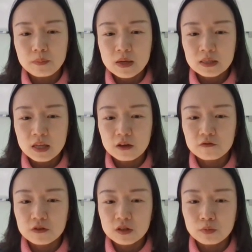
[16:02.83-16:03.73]

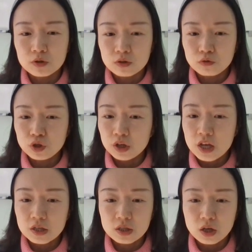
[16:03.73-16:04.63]
basic feasible solution
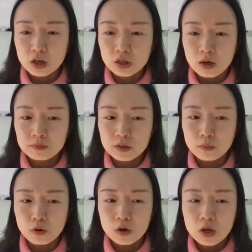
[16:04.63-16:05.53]
is not
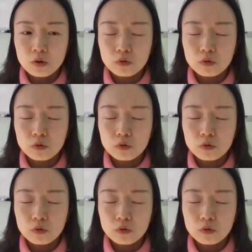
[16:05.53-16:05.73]
optimal,